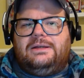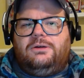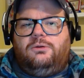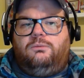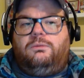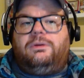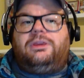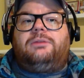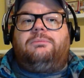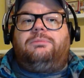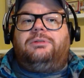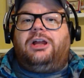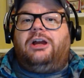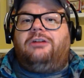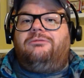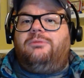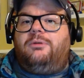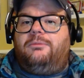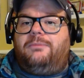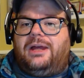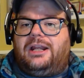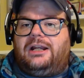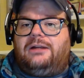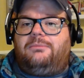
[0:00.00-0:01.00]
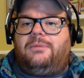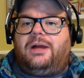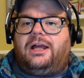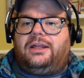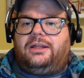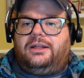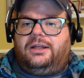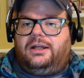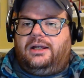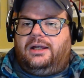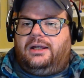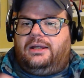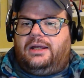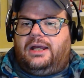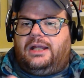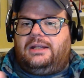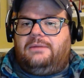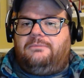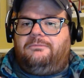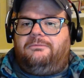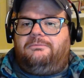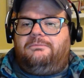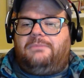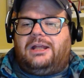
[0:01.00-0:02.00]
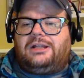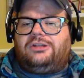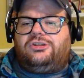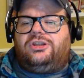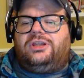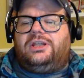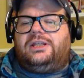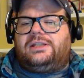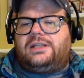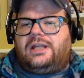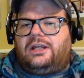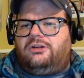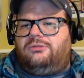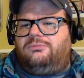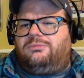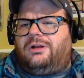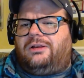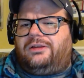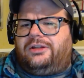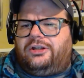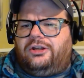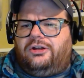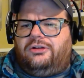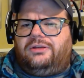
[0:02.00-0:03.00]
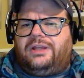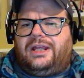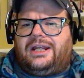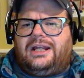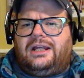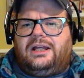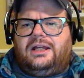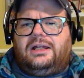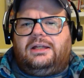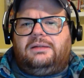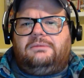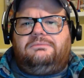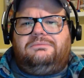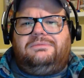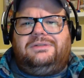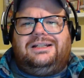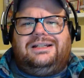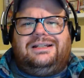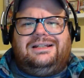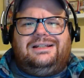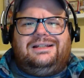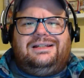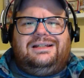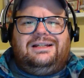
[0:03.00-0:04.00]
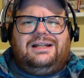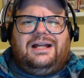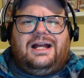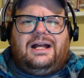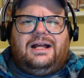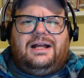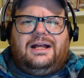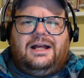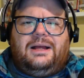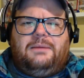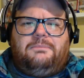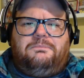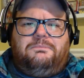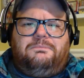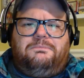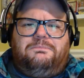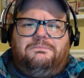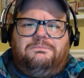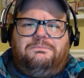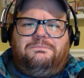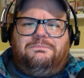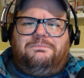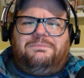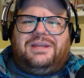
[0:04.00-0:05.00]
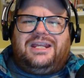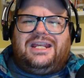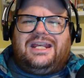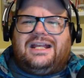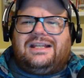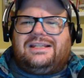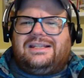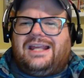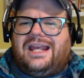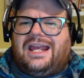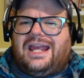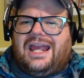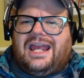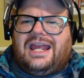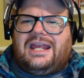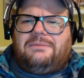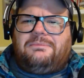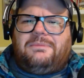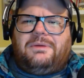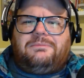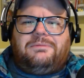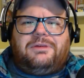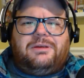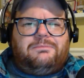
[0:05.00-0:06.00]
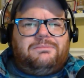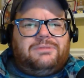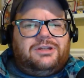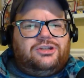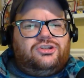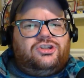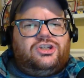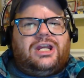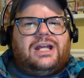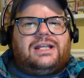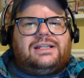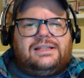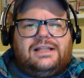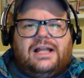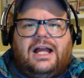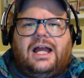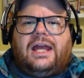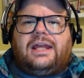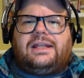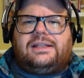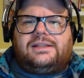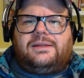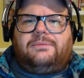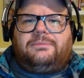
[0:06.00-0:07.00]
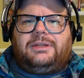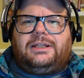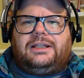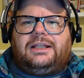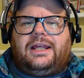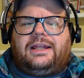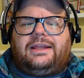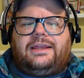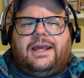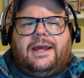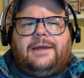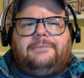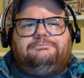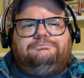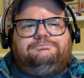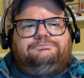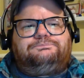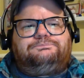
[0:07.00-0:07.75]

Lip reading: With the playoff momentum, I didn't mention this. I could probably go like a PSA 8, maybe a BGS 9, something like that.